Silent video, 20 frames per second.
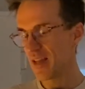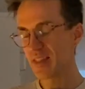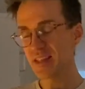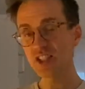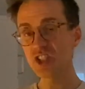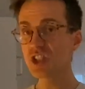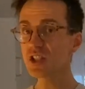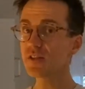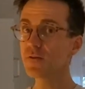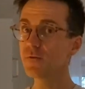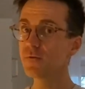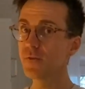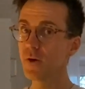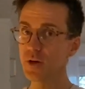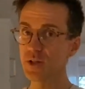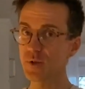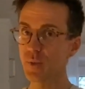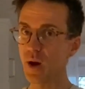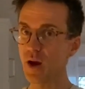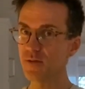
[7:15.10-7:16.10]
And this is just the
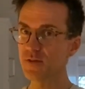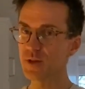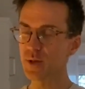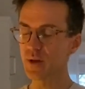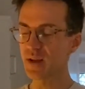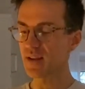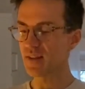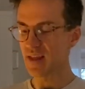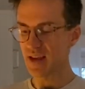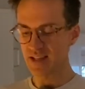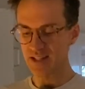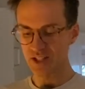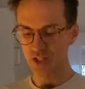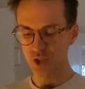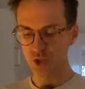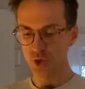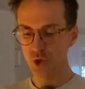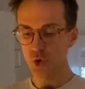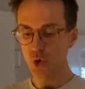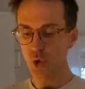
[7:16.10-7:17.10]
first way of doing it.
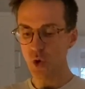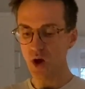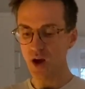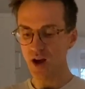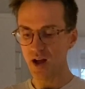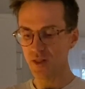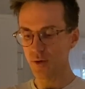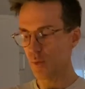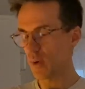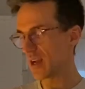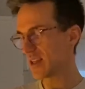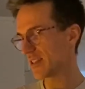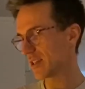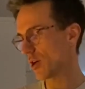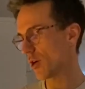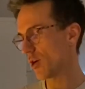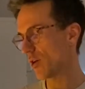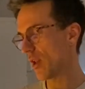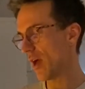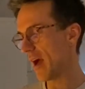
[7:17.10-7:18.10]
There's two other
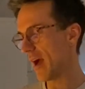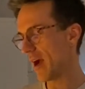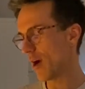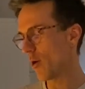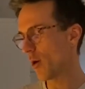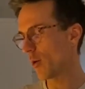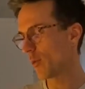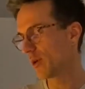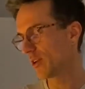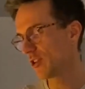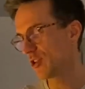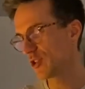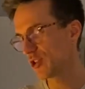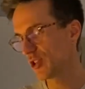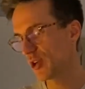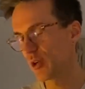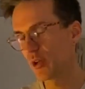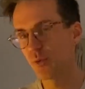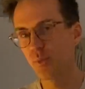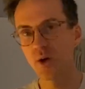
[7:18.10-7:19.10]
ways on how I want to
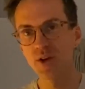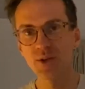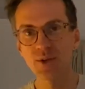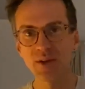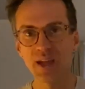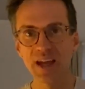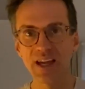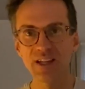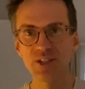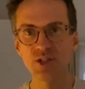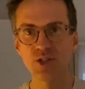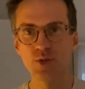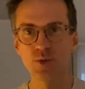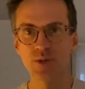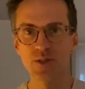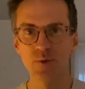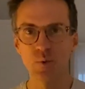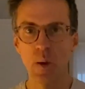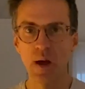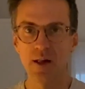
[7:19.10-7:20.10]
show you what you can
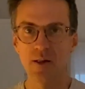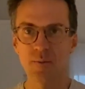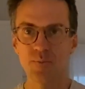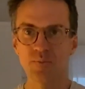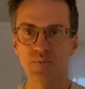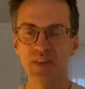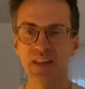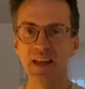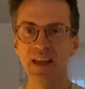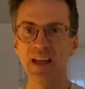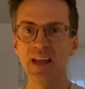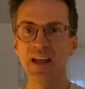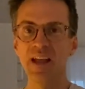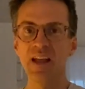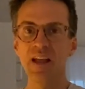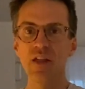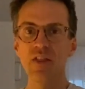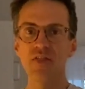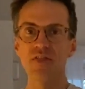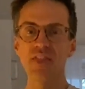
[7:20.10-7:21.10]
do as well.
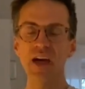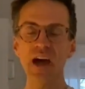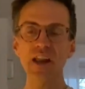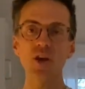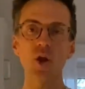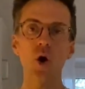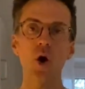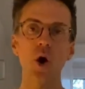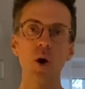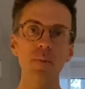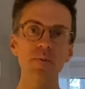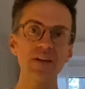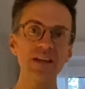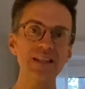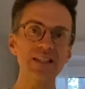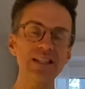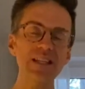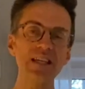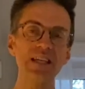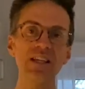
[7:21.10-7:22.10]
Then
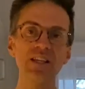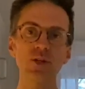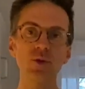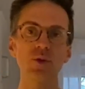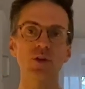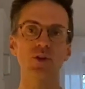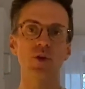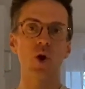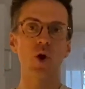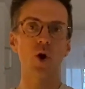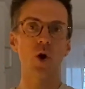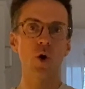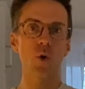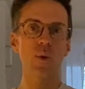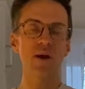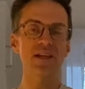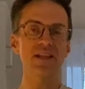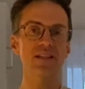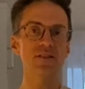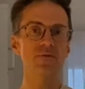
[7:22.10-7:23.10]
obviously you can
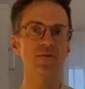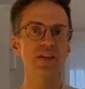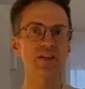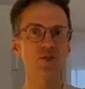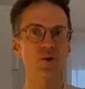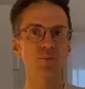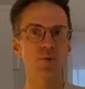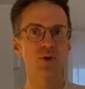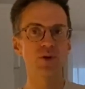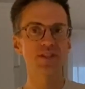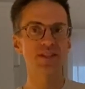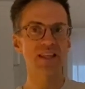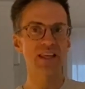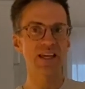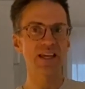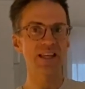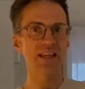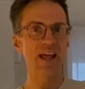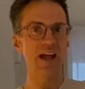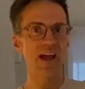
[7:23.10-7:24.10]
always feed your birds
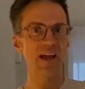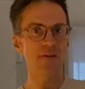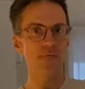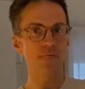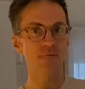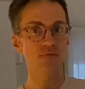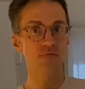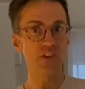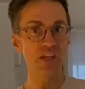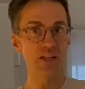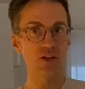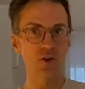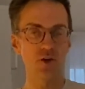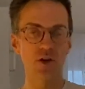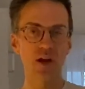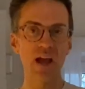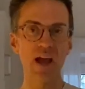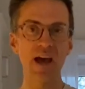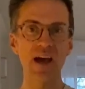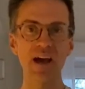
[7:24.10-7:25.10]
in a
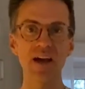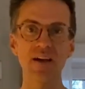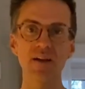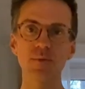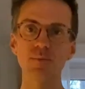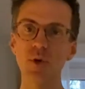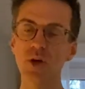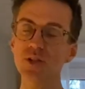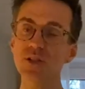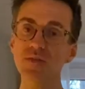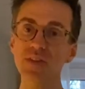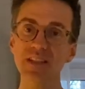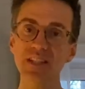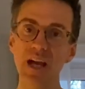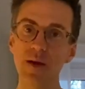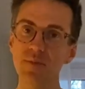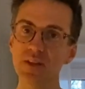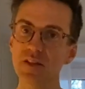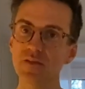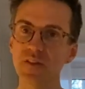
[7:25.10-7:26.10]
feeder. And most of the
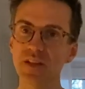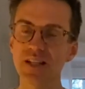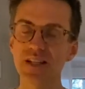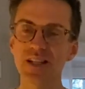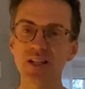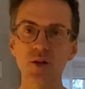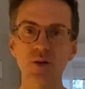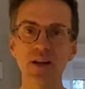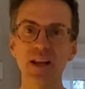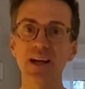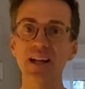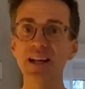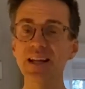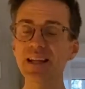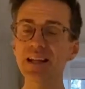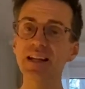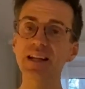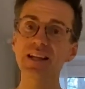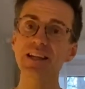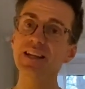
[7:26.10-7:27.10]
time these feeders look like
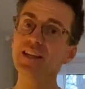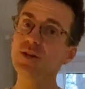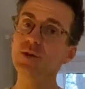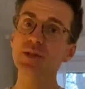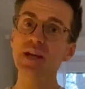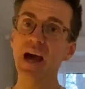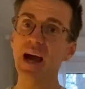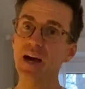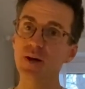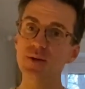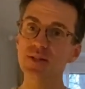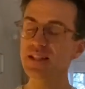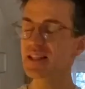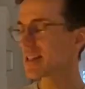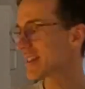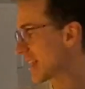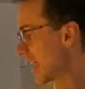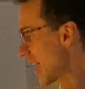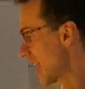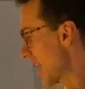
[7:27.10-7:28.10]
little cute
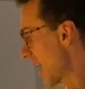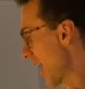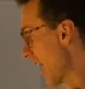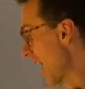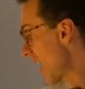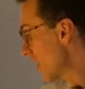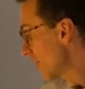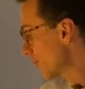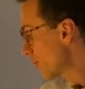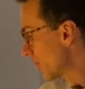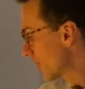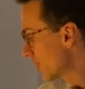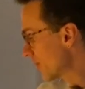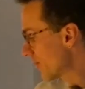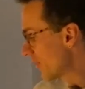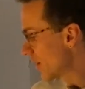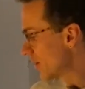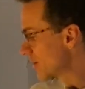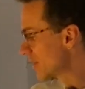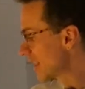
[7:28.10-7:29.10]
houses, and I have one
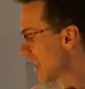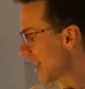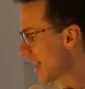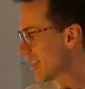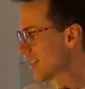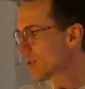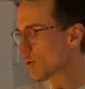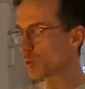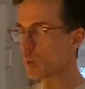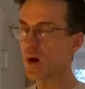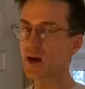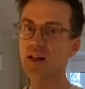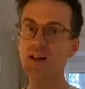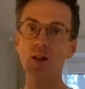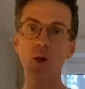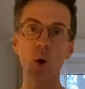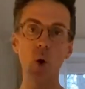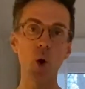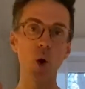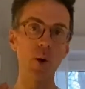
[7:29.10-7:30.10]
of those as
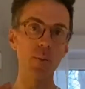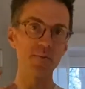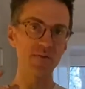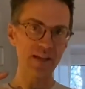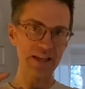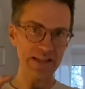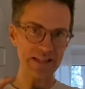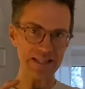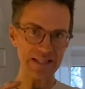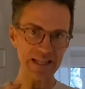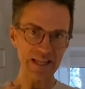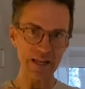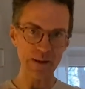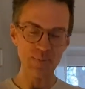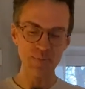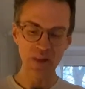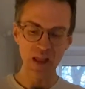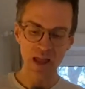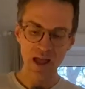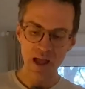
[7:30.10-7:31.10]
well,
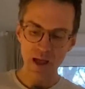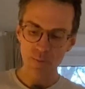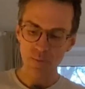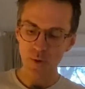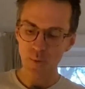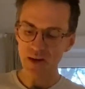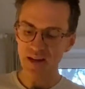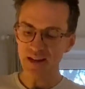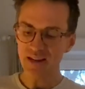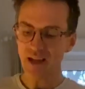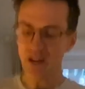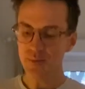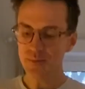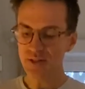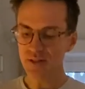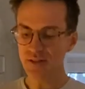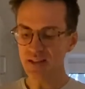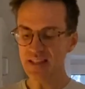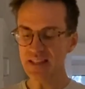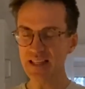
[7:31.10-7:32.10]
obviously. But when it
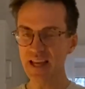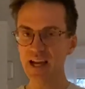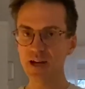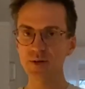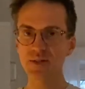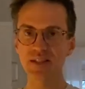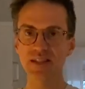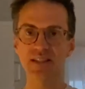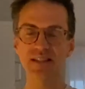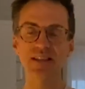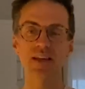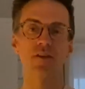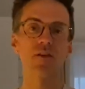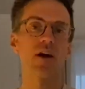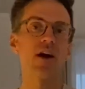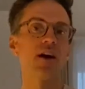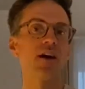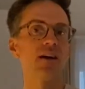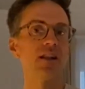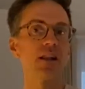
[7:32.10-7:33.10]
comes to these houses,
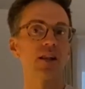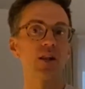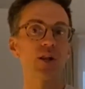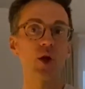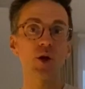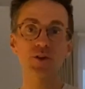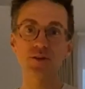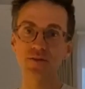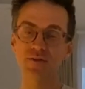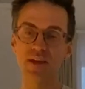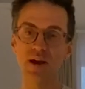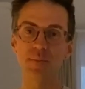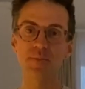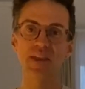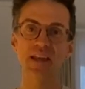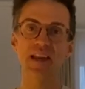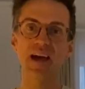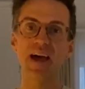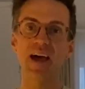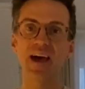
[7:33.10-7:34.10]
there are a lot of
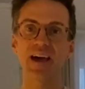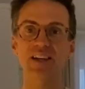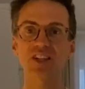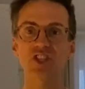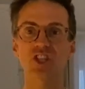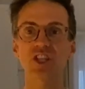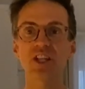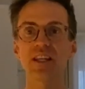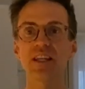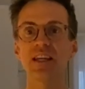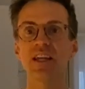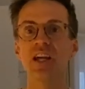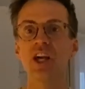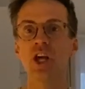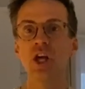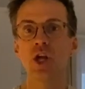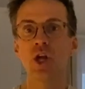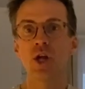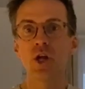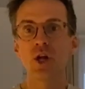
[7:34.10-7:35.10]
them that are actually
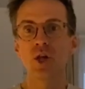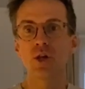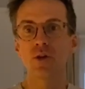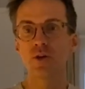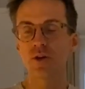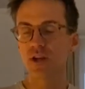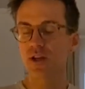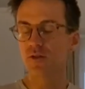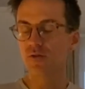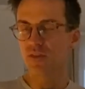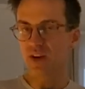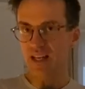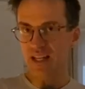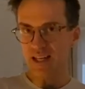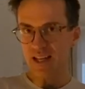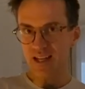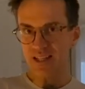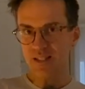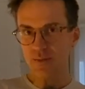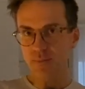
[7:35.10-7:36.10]
looking
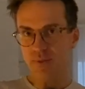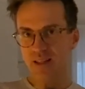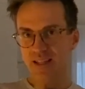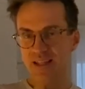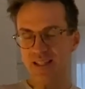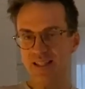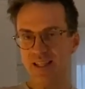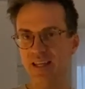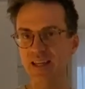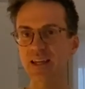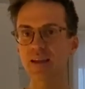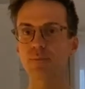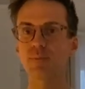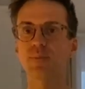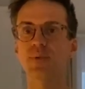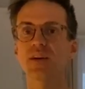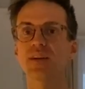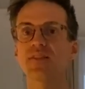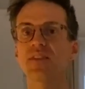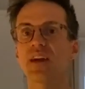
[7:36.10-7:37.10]
really nice and pleasing,
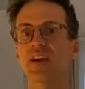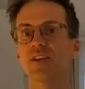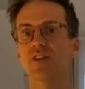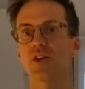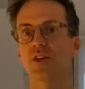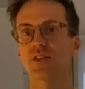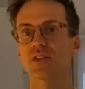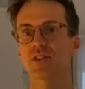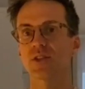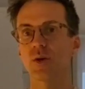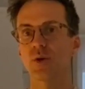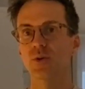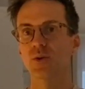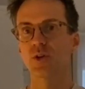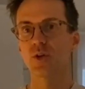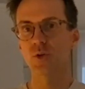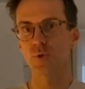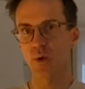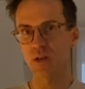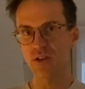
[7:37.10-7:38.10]
but they're not
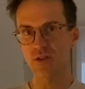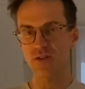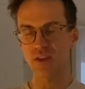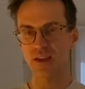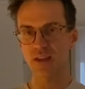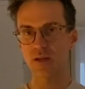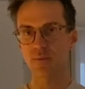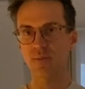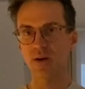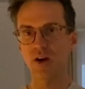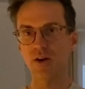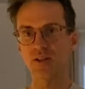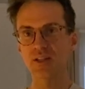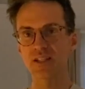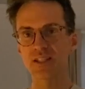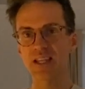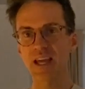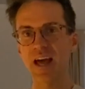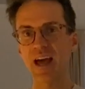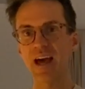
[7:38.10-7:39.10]
so good when you think
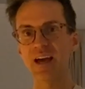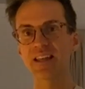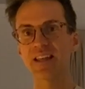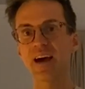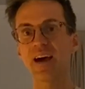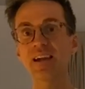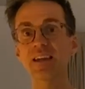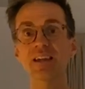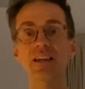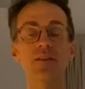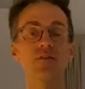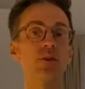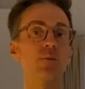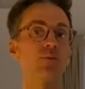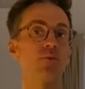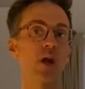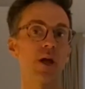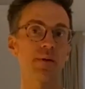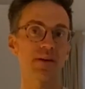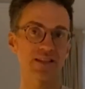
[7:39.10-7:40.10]
about it. And I can give
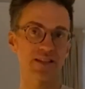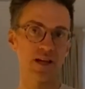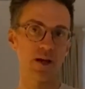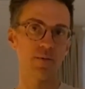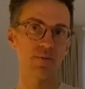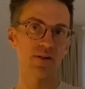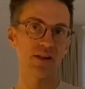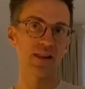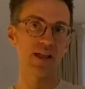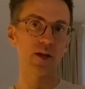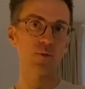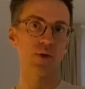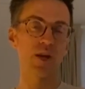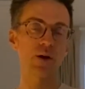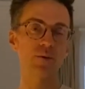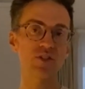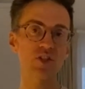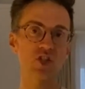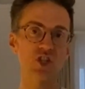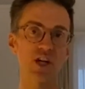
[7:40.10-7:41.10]
you a prime example. Like
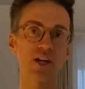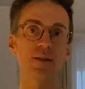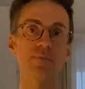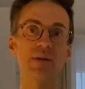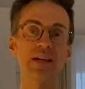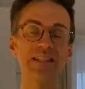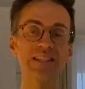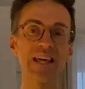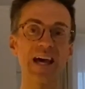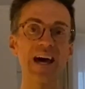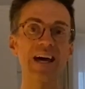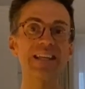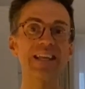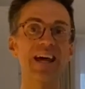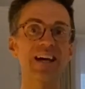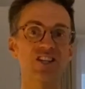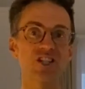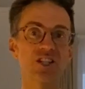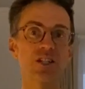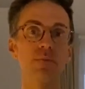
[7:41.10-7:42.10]
when I was a child, my
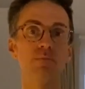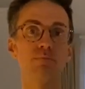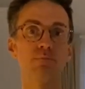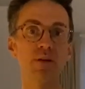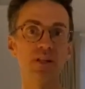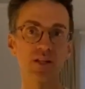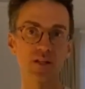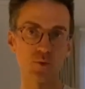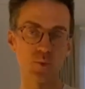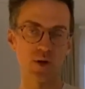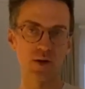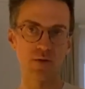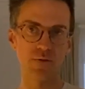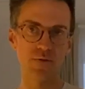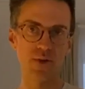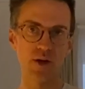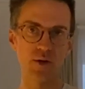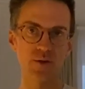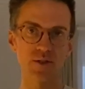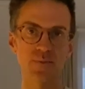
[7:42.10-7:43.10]
dad actually built one
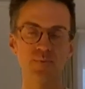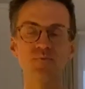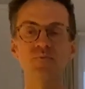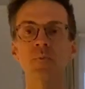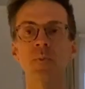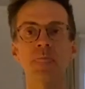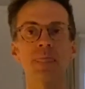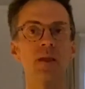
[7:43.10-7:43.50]
of those.